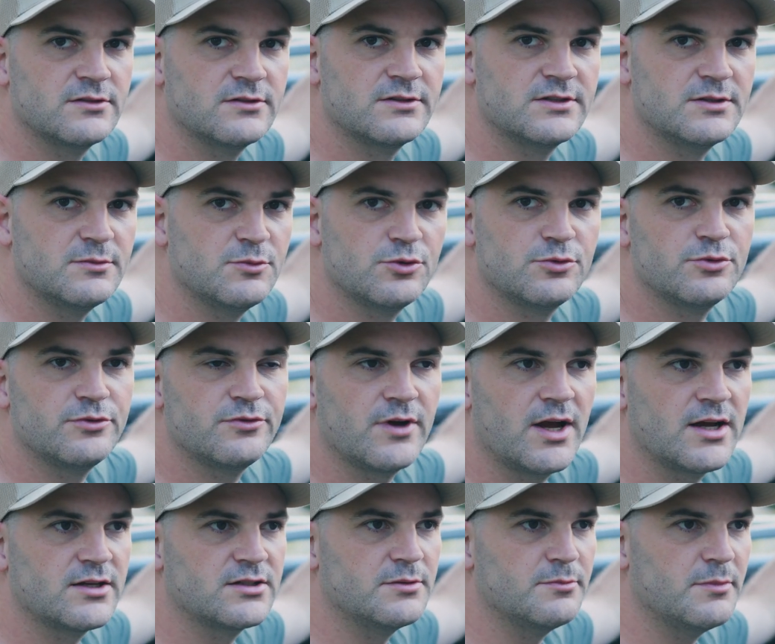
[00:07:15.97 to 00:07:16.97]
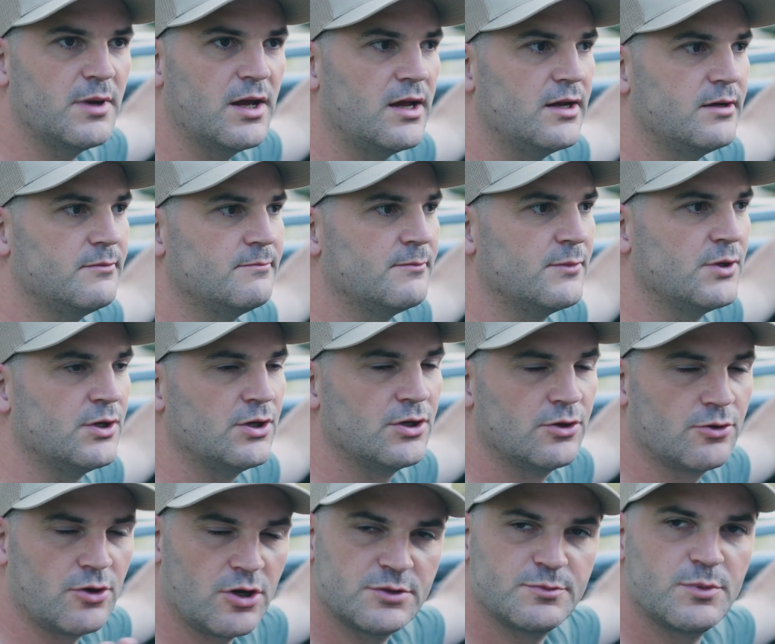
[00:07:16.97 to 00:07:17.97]
similar roof racks to mine,
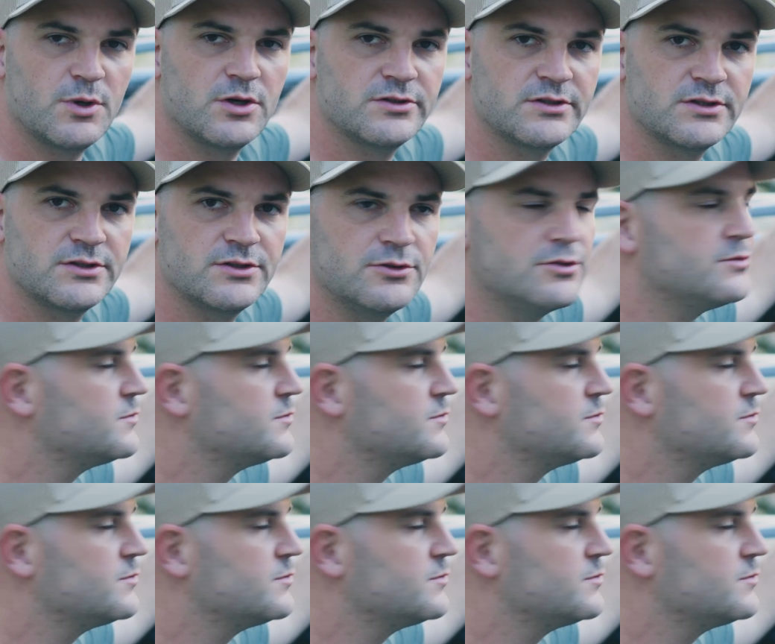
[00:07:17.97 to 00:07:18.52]
crossbars, excuse